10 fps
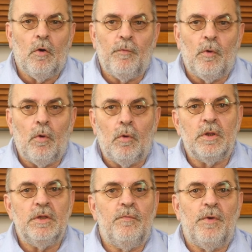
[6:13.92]
of
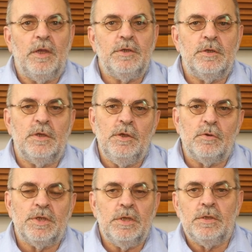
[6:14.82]
all the devices in
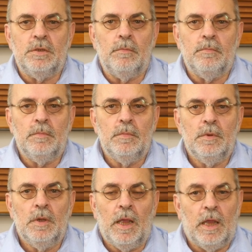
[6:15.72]
your system.
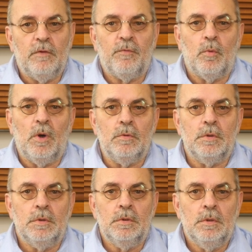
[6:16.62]
End of quote.
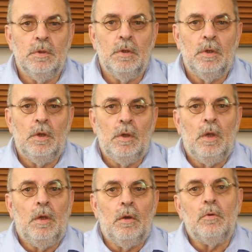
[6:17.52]

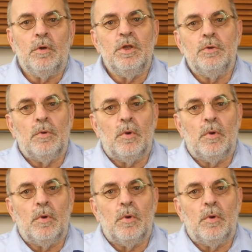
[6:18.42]
According to